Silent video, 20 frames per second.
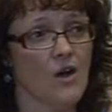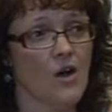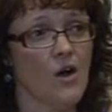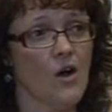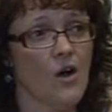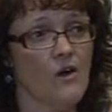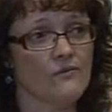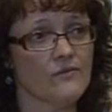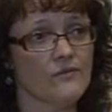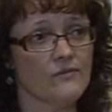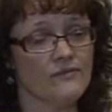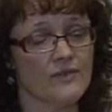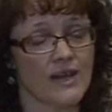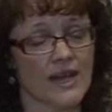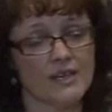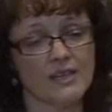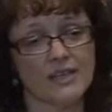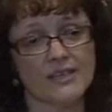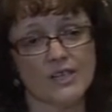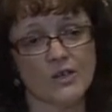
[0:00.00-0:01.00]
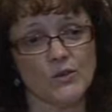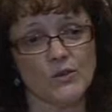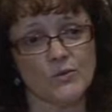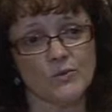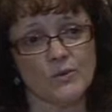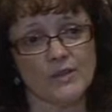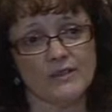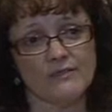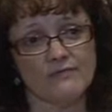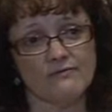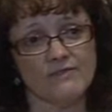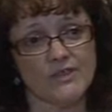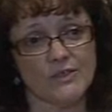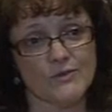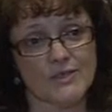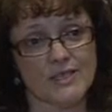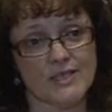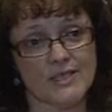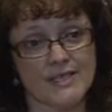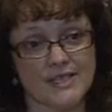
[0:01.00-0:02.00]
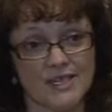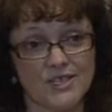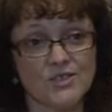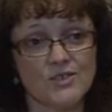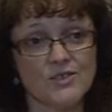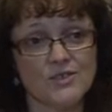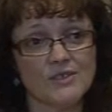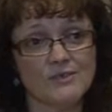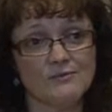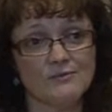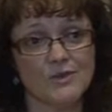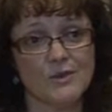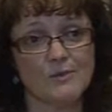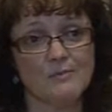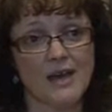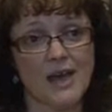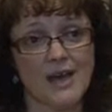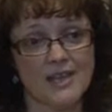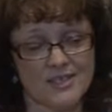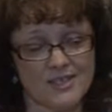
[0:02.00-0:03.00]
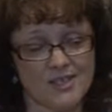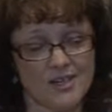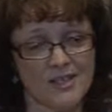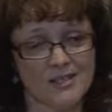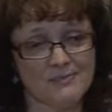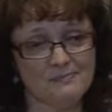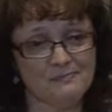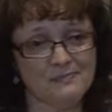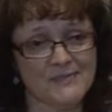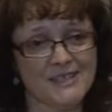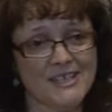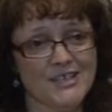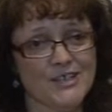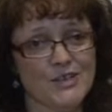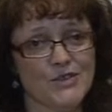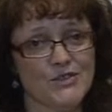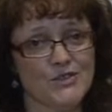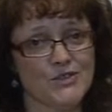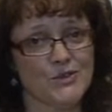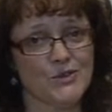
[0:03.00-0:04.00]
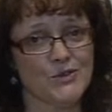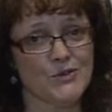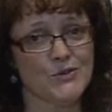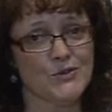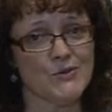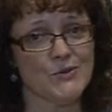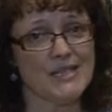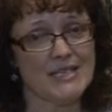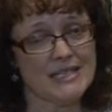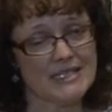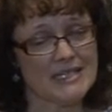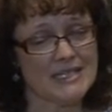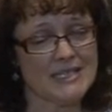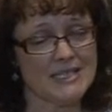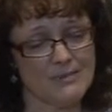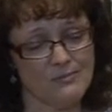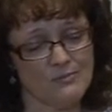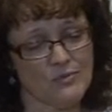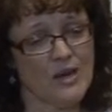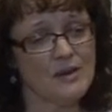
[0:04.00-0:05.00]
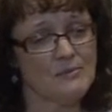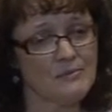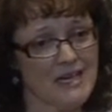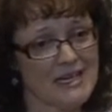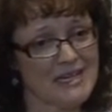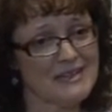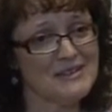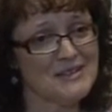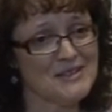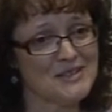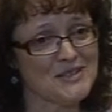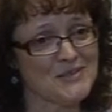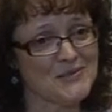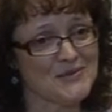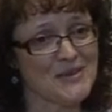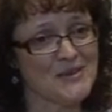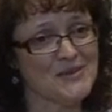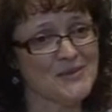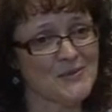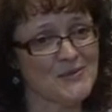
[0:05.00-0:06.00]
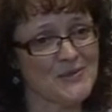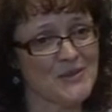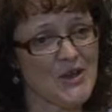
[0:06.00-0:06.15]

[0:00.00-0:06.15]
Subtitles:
Often for allied health we're very sessional and very part-time, so it's a pragmatic thing as well.